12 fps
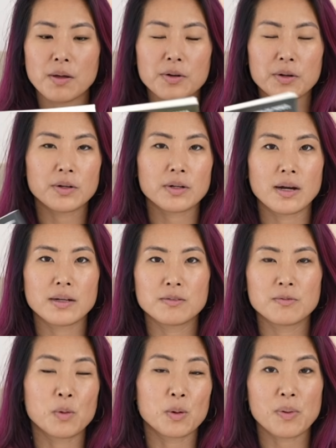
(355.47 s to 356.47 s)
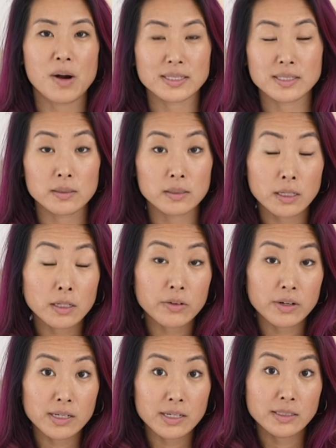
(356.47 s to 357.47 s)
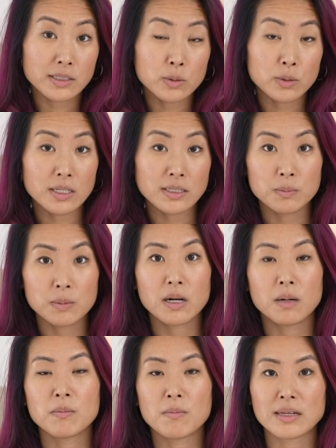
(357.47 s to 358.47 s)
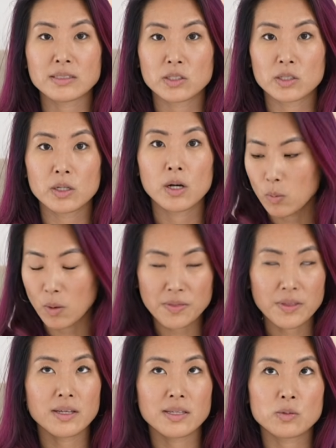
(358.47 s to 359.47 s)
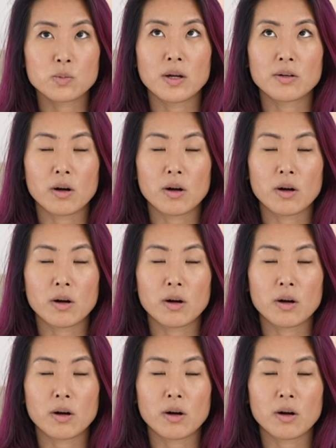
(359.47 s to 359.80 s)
other kind of more practical ingredients you need to become a master. One thing is what